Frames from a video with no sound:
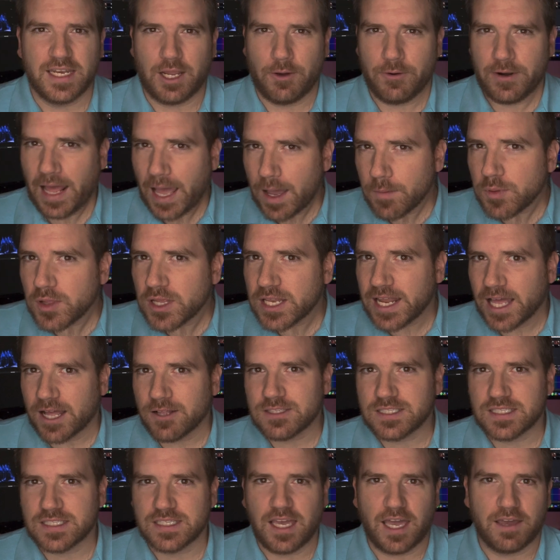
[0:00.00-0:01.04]
Now, when Apple
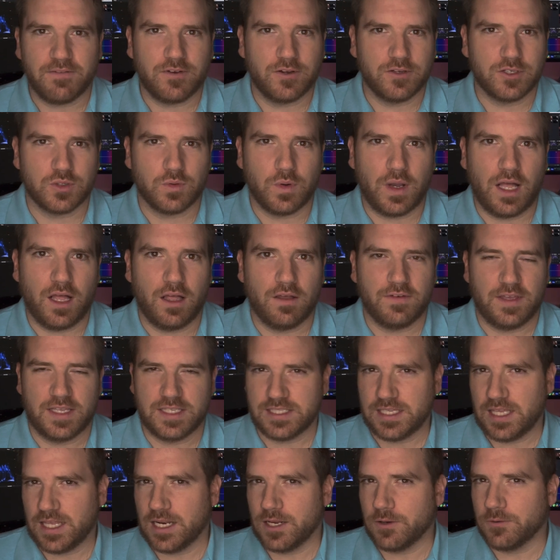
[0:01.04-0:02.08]
announced the iPhone twelve and
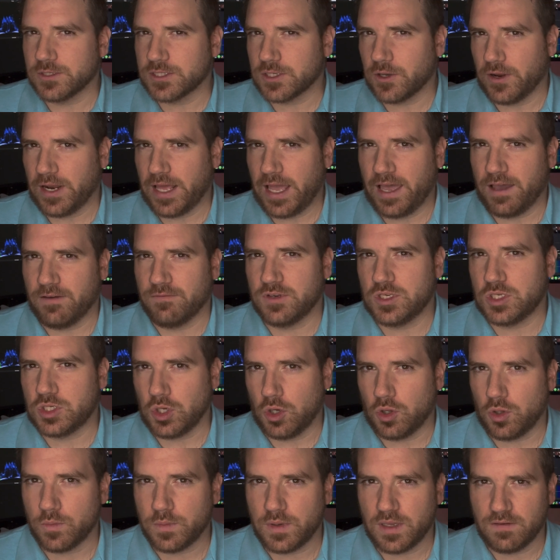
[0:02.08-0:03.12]
said that it was going to have
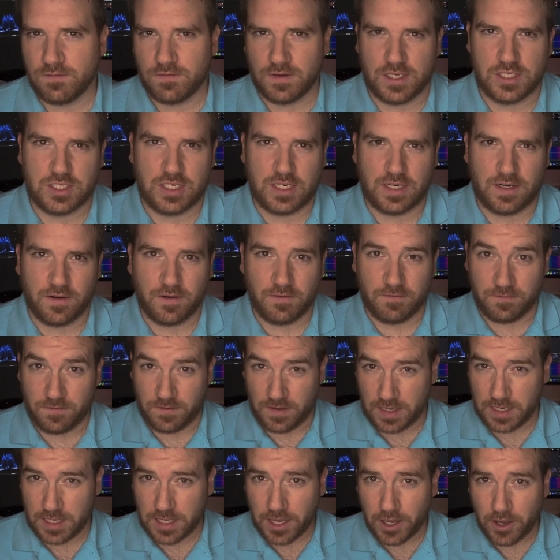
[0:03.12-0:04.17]
Dolby Vision
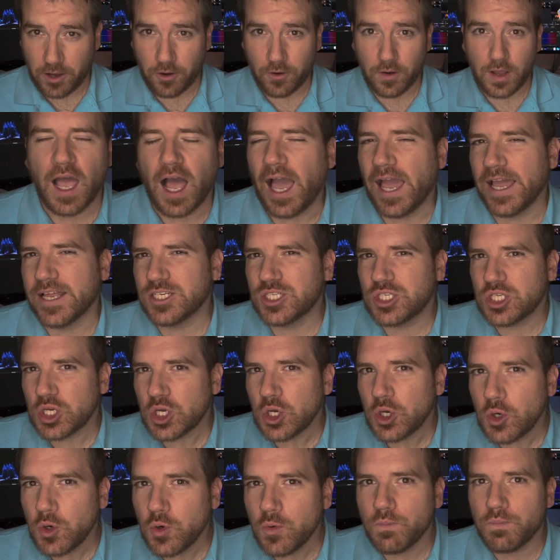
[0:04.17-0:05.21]
video, I had
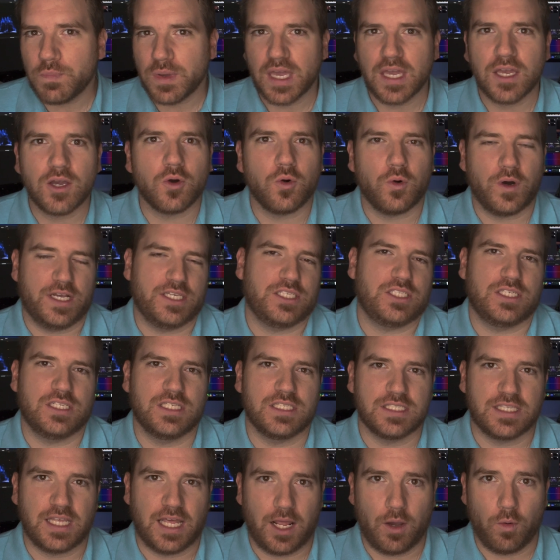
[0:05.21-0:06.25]
two big
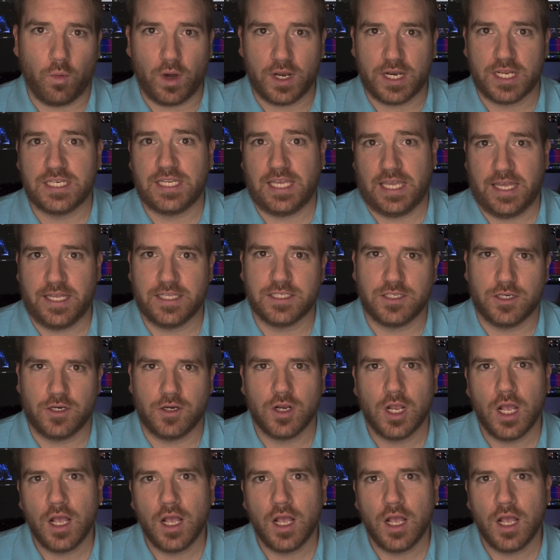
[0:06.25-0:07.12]
questions that I wanted to answer.